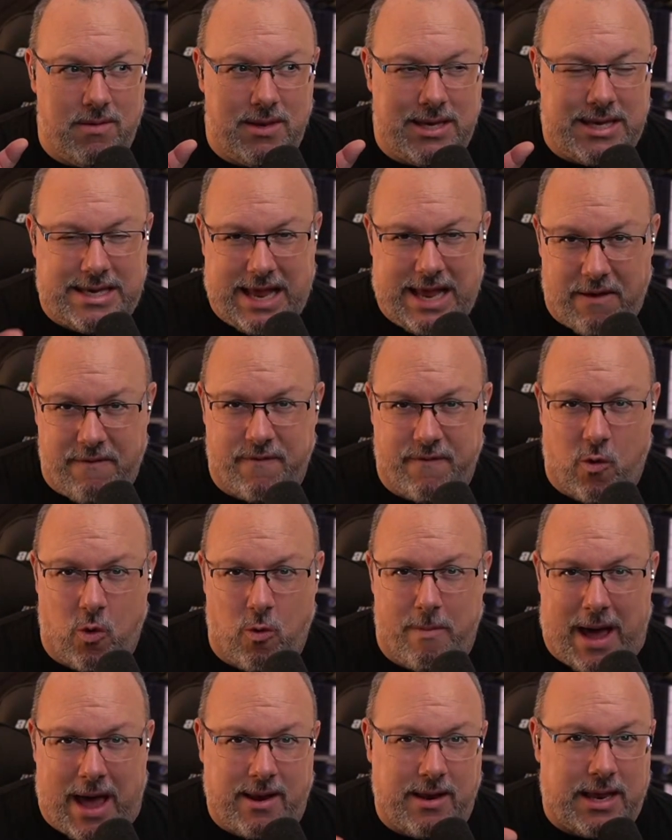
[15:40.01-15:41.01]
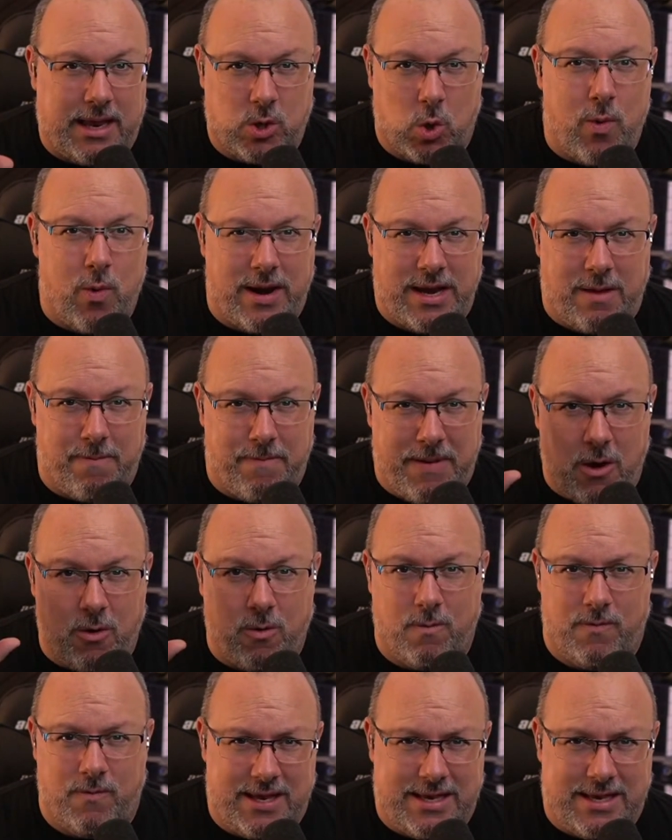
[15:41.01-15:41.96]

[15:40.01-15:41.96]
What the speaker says: set format. It's already built.